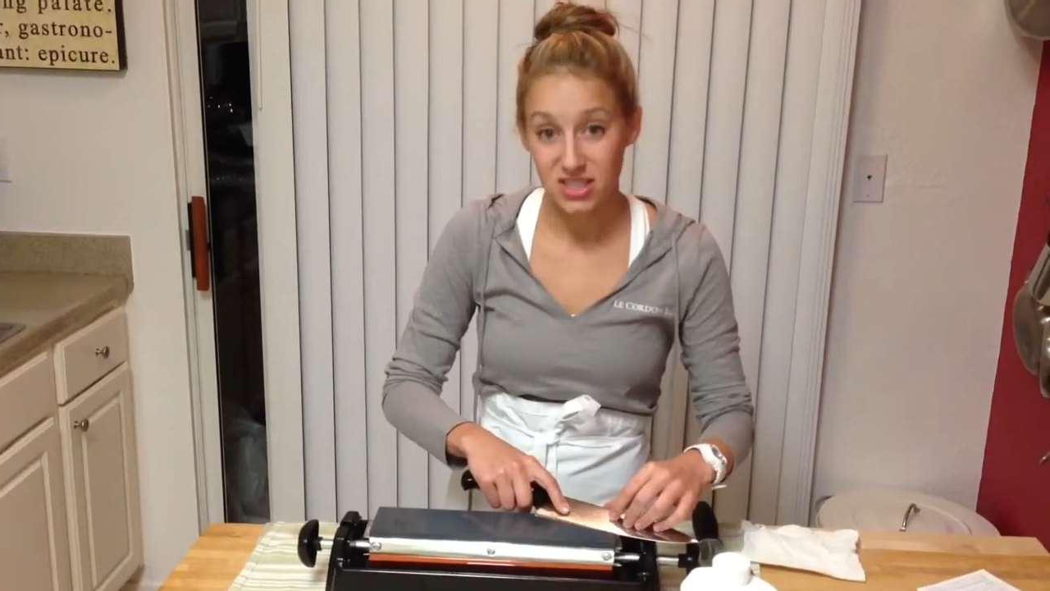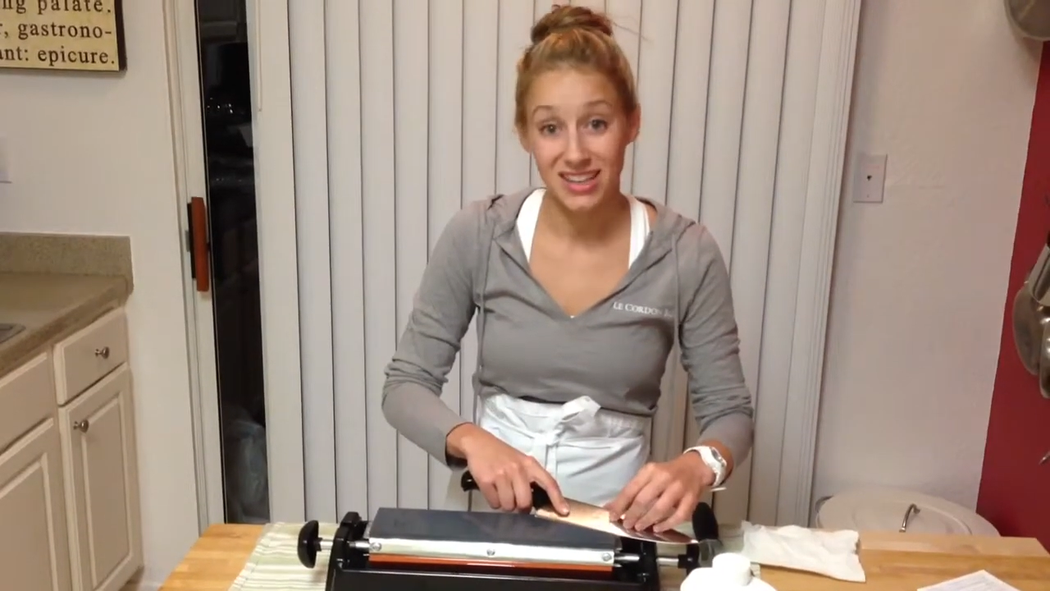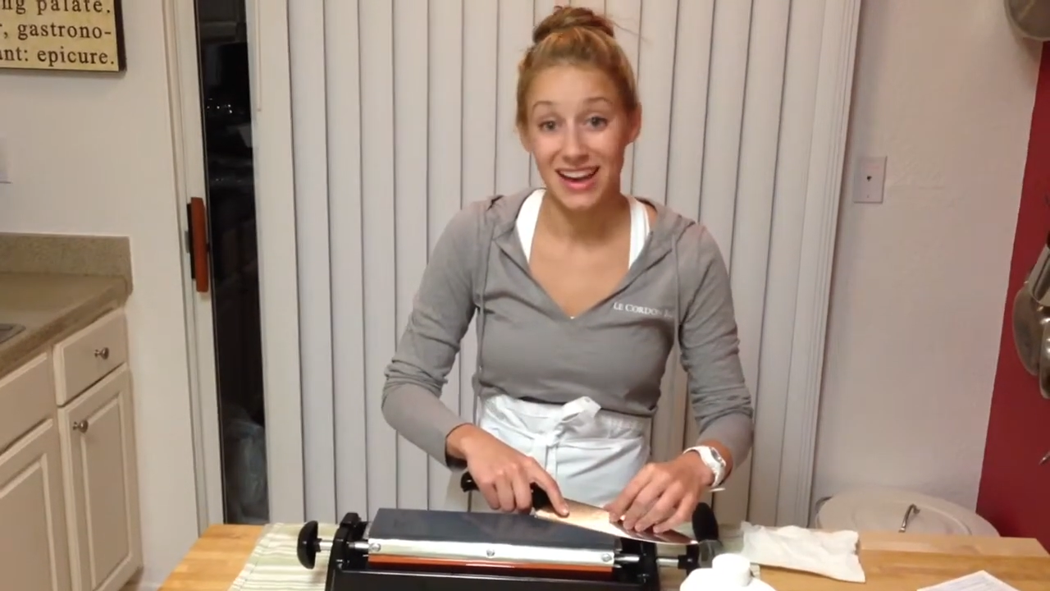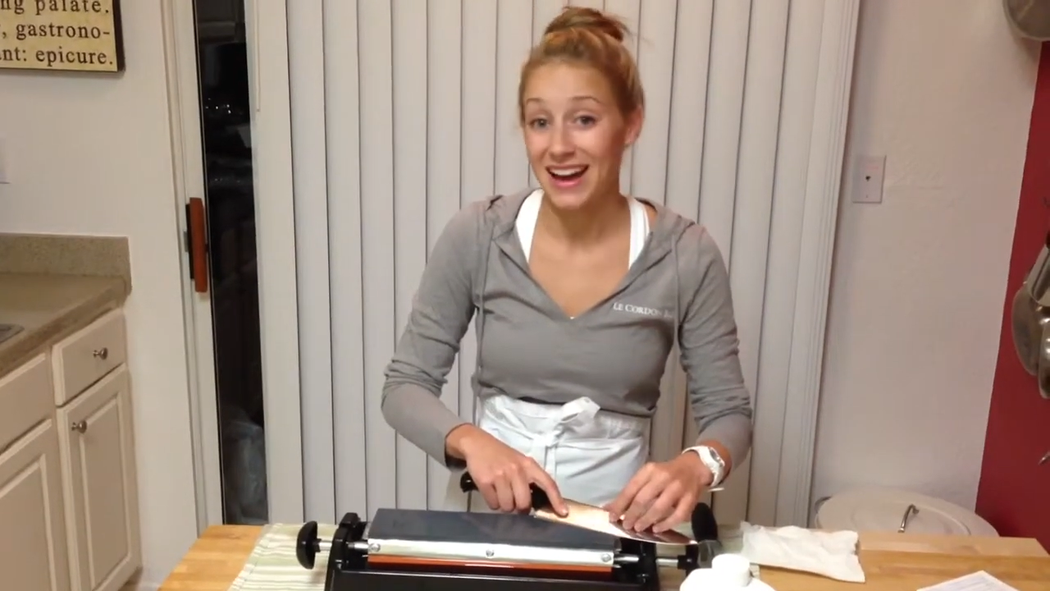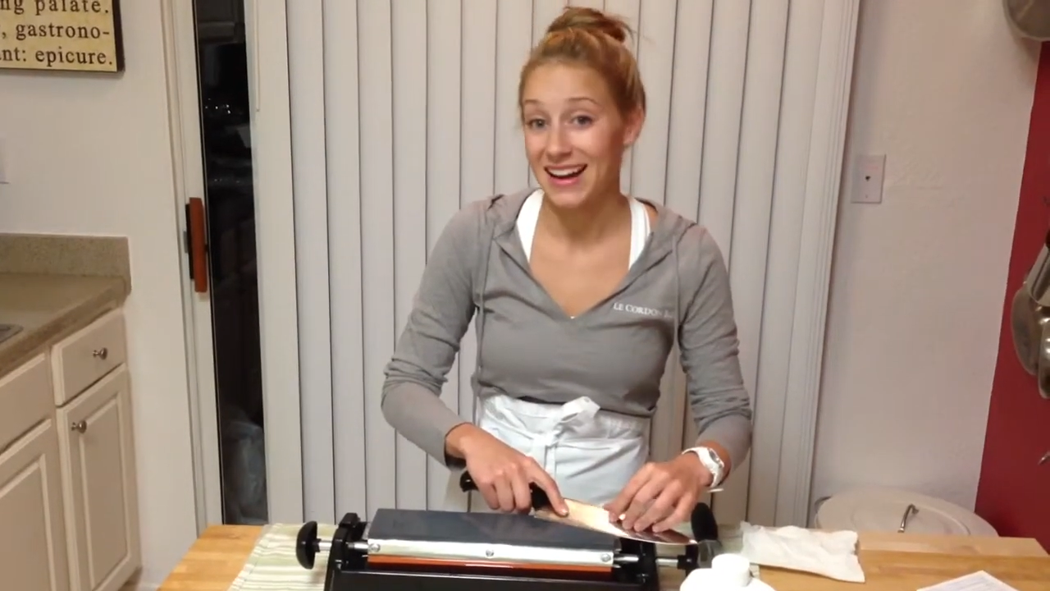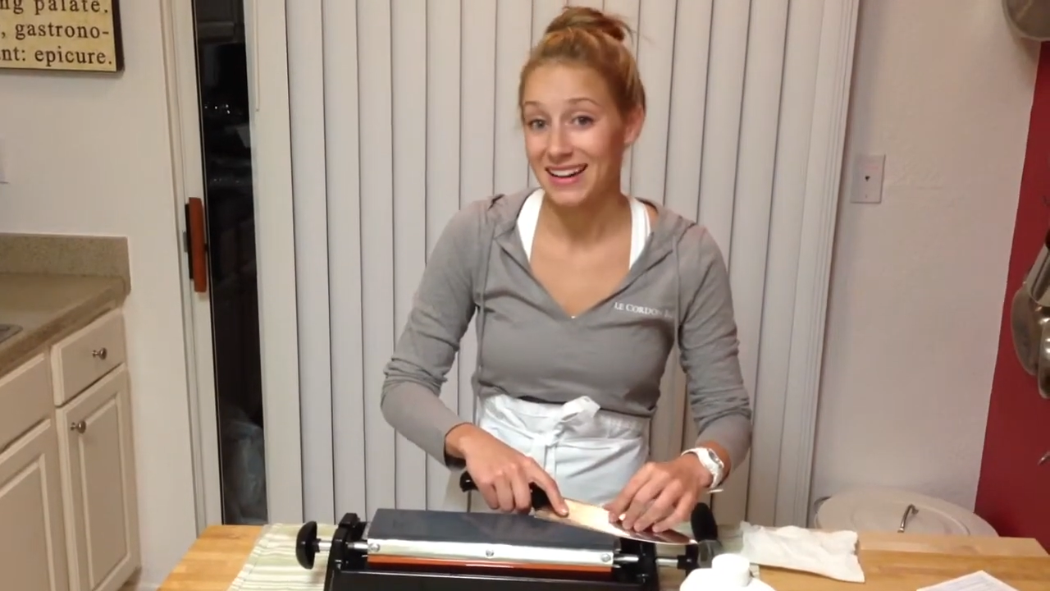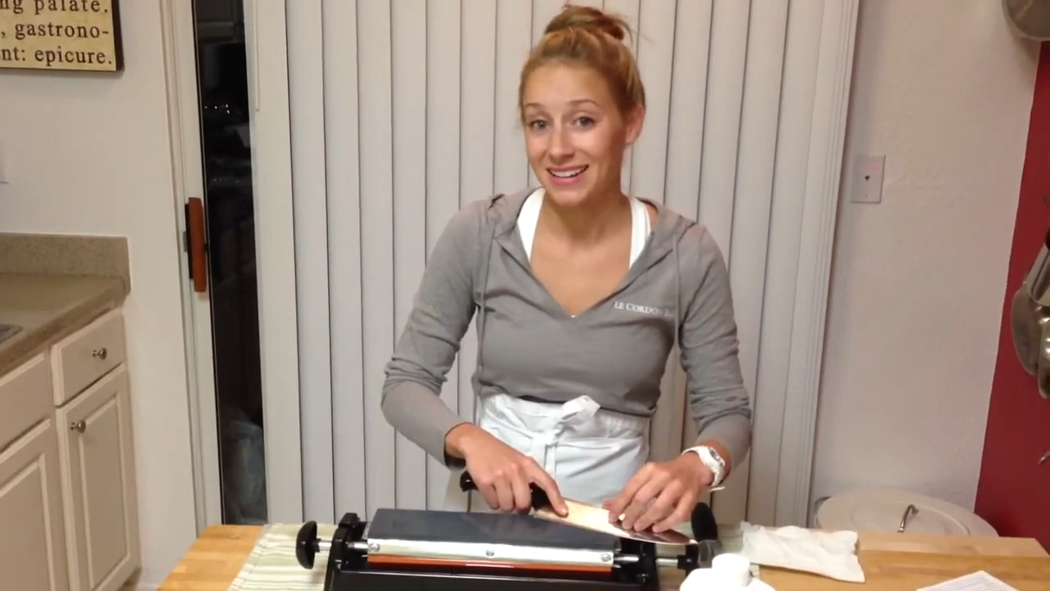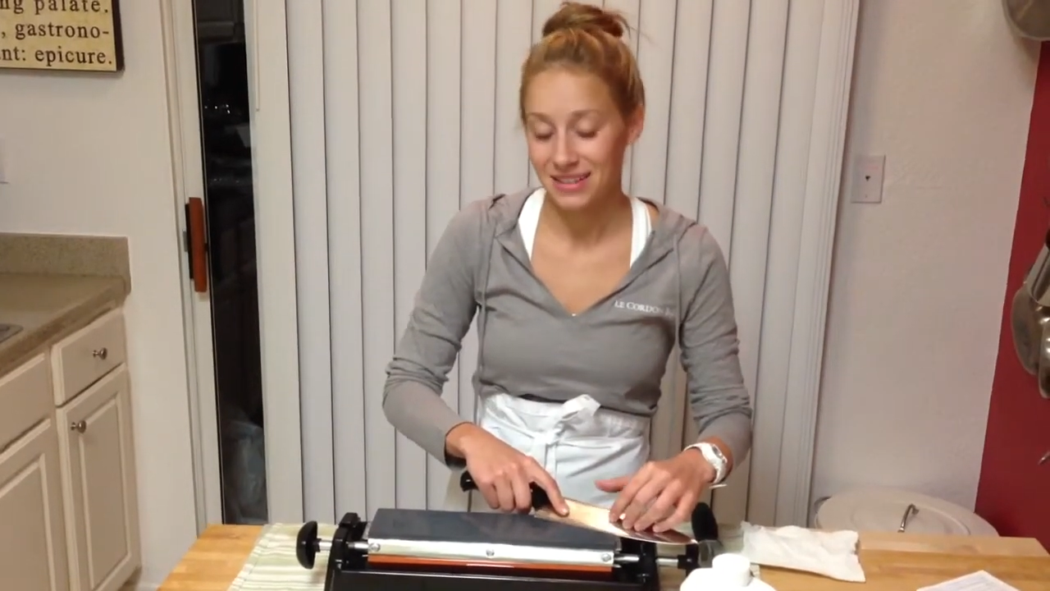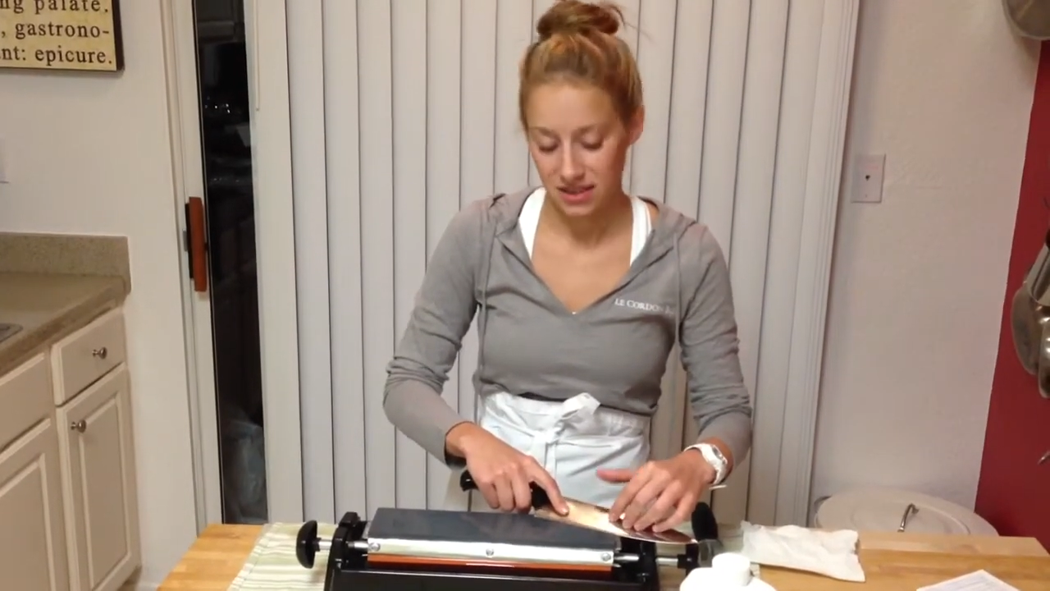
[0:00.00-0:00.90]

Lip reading: to guide.